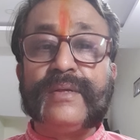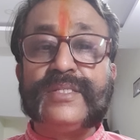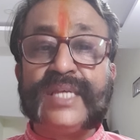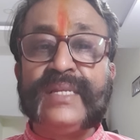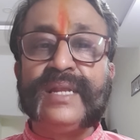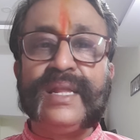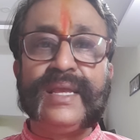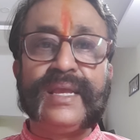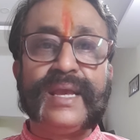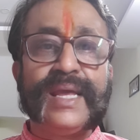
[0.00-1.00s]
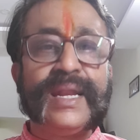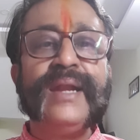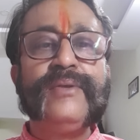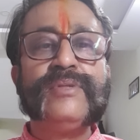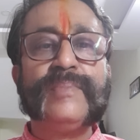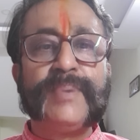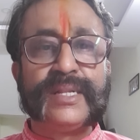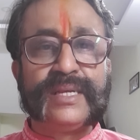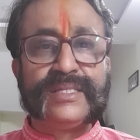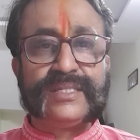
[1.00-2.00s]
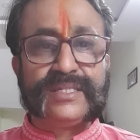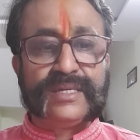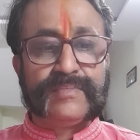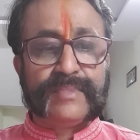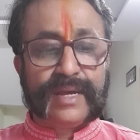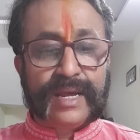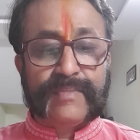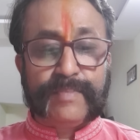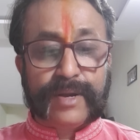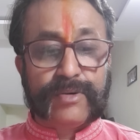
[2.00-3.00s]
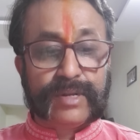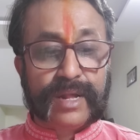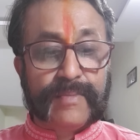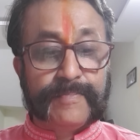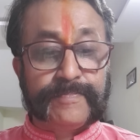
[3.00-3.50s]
signaling an end to the parda system at Baroda.